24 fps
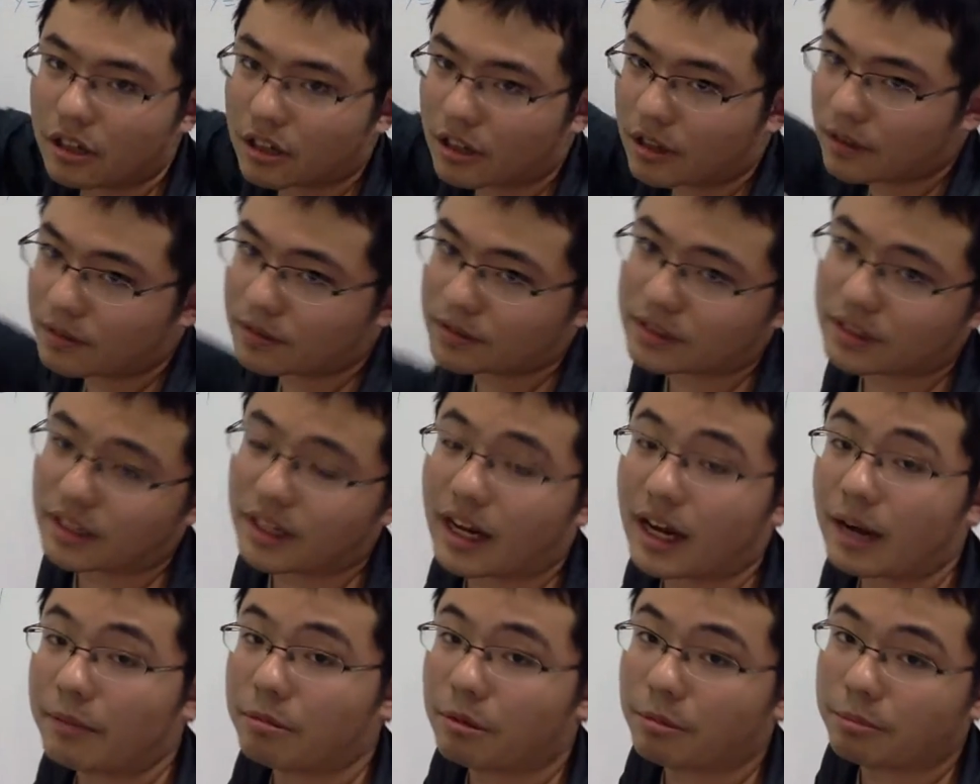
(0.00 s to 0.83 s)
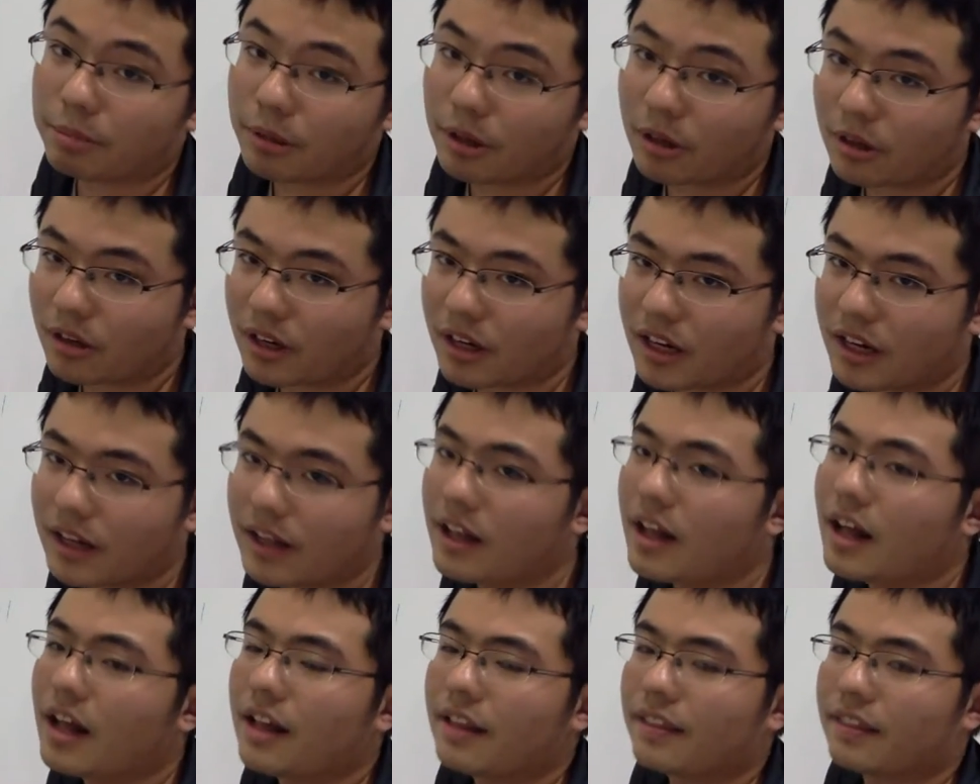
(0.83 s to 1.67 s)
curves: the
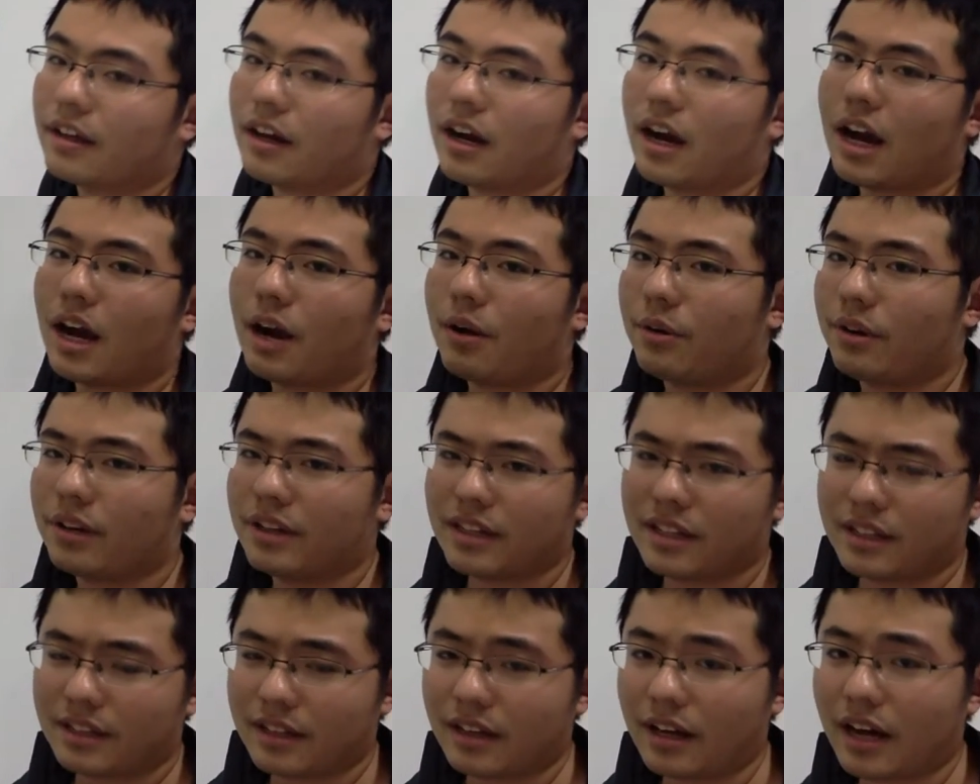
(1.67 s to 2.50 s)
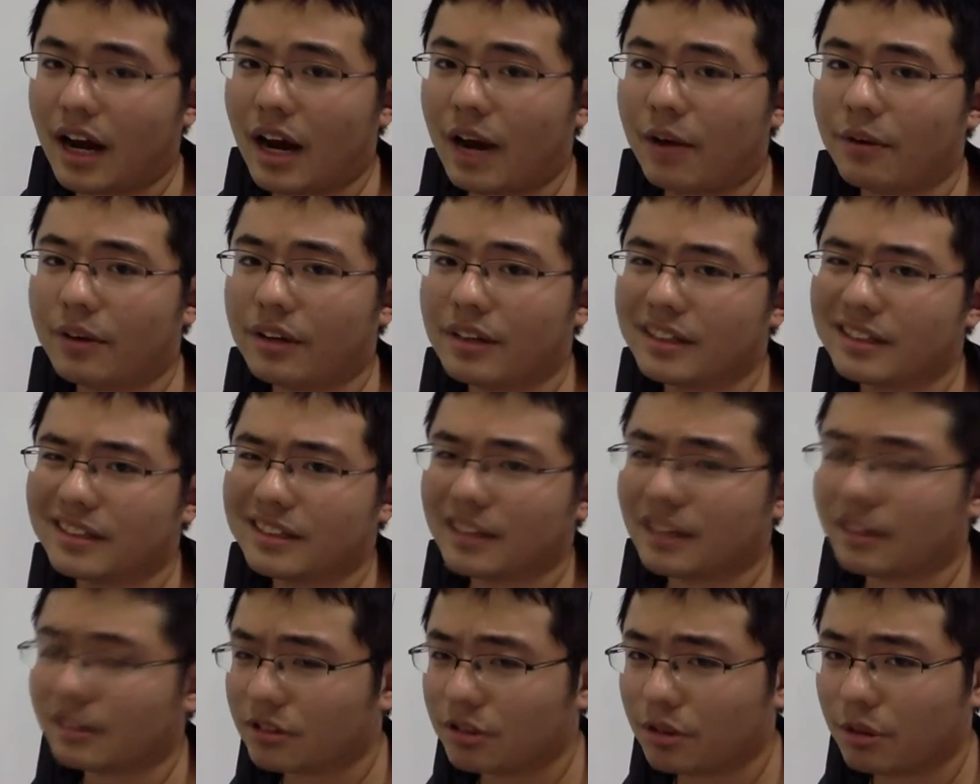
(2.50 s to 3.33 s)
hyperbola, the
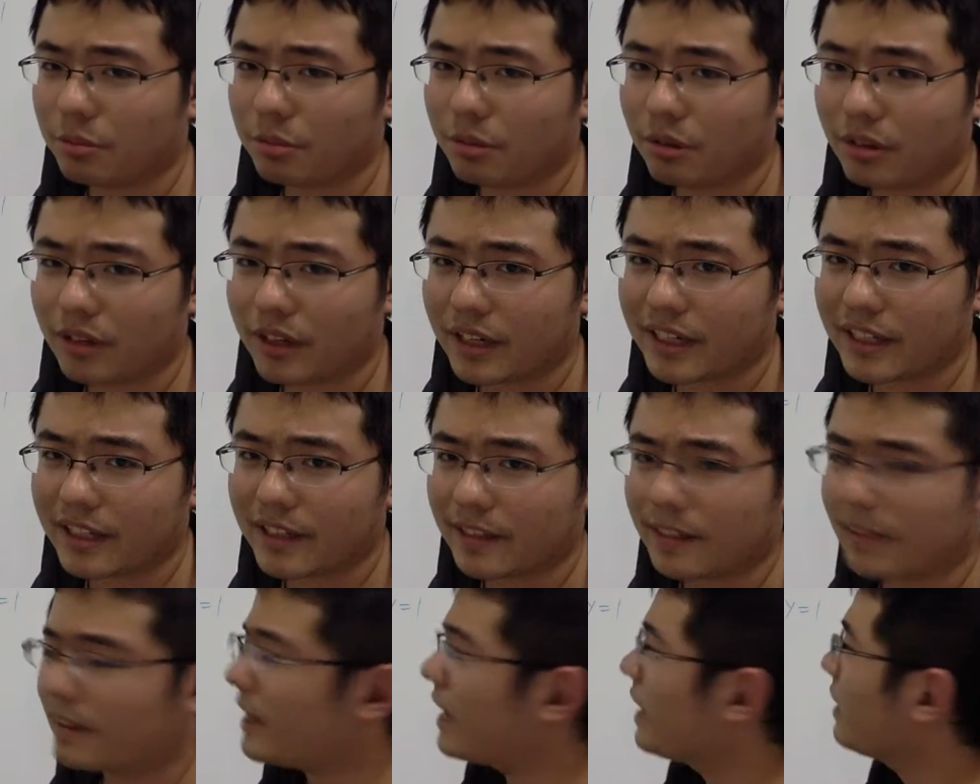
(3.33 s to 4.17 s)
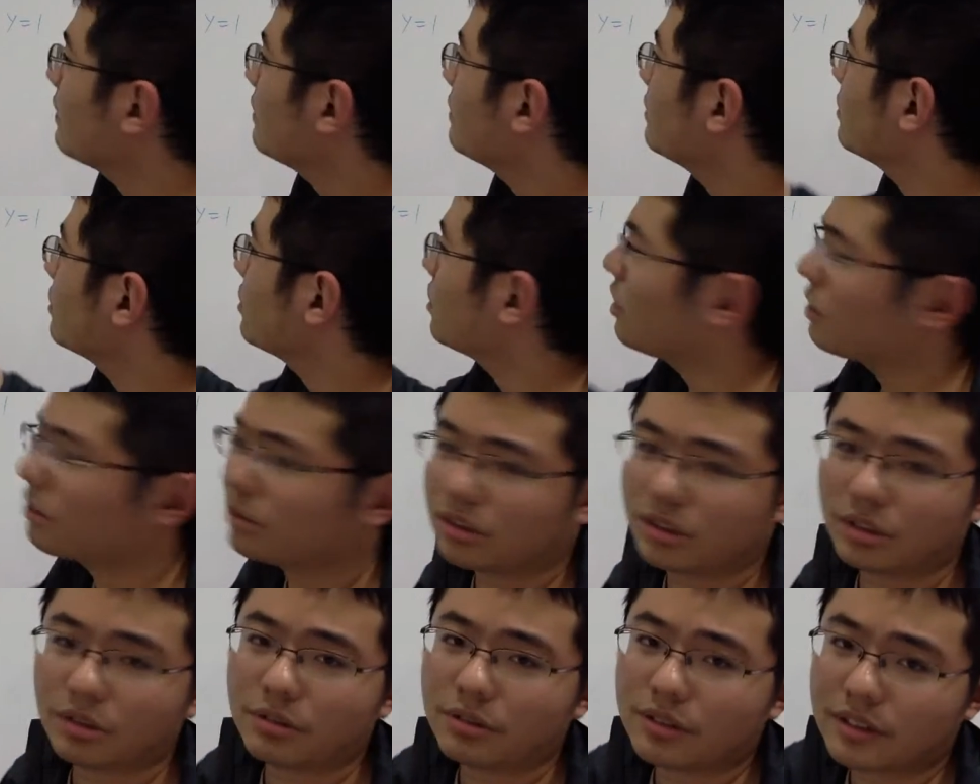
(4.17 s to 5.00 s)
horizontal point, and
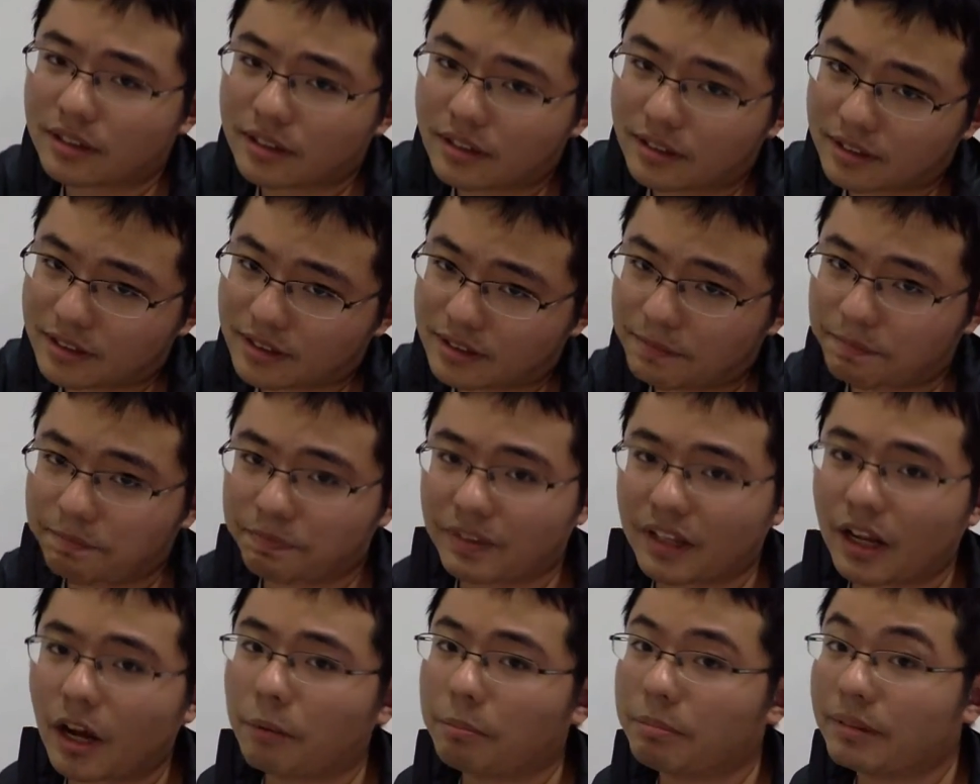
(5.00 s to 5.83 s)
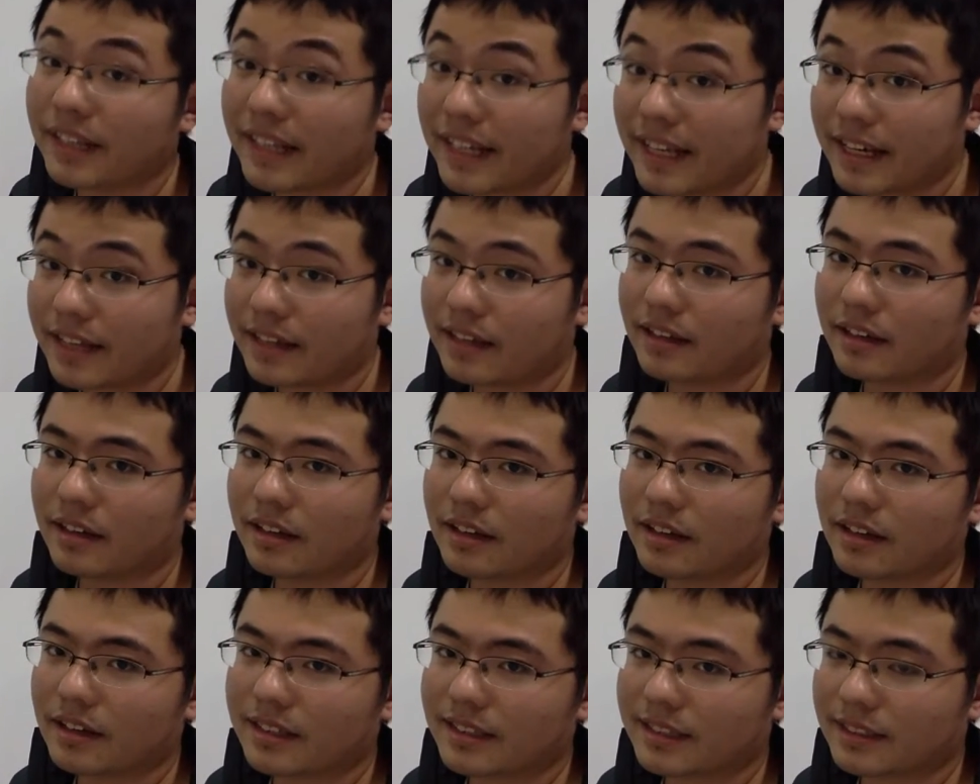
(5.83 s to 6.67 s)
also the oblique
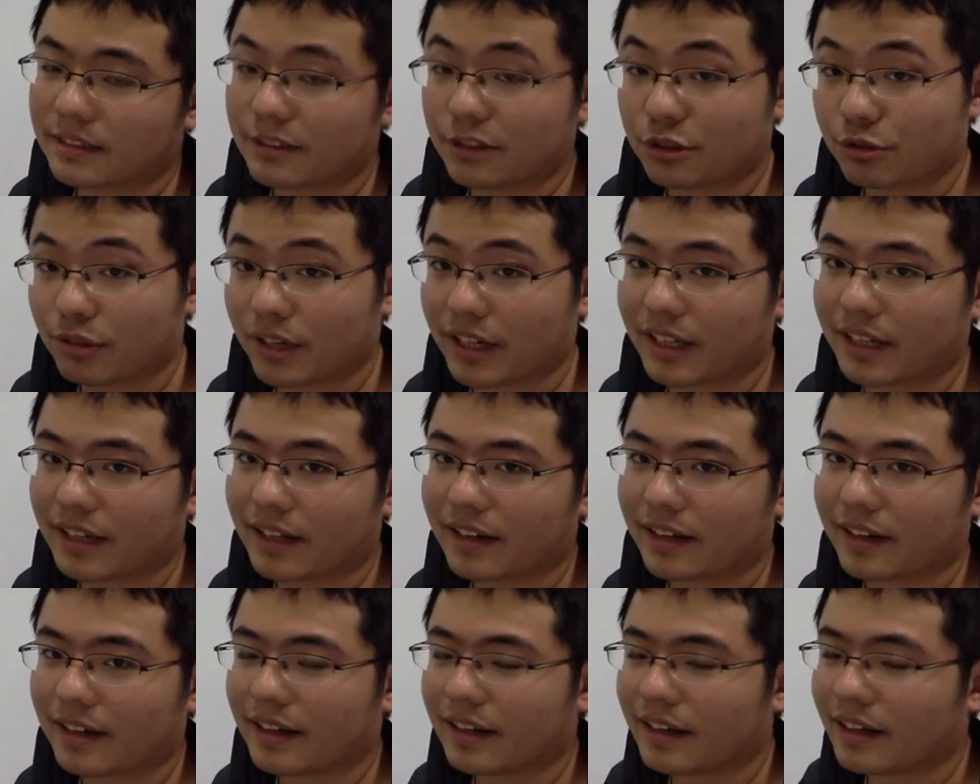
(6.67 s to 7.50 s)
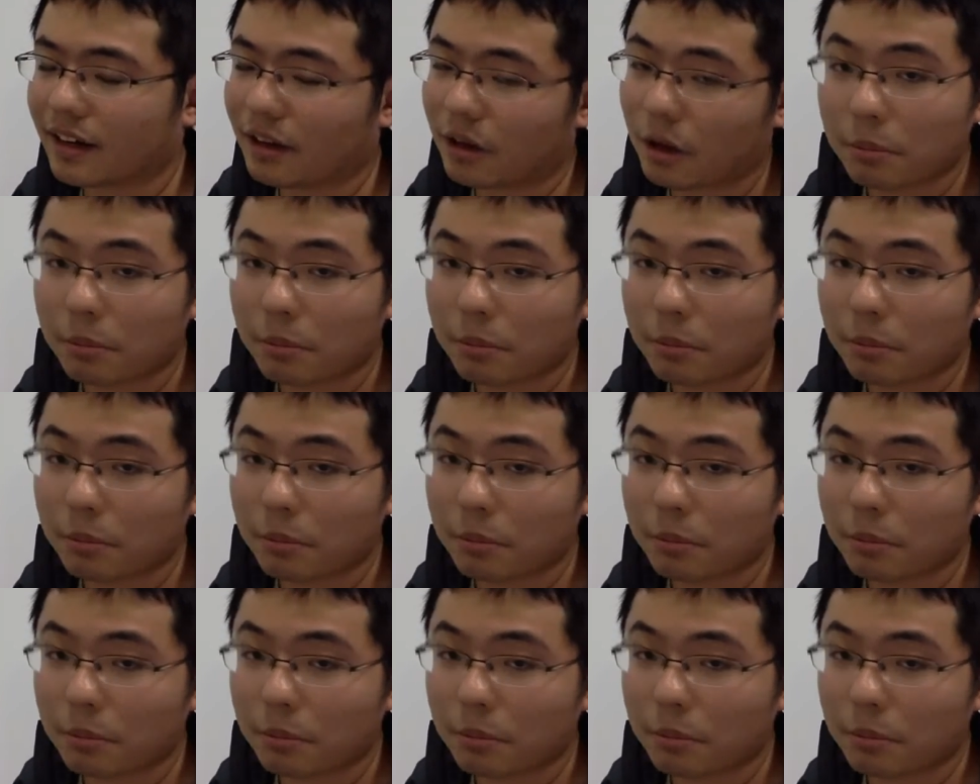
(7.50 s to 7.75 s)
straight line.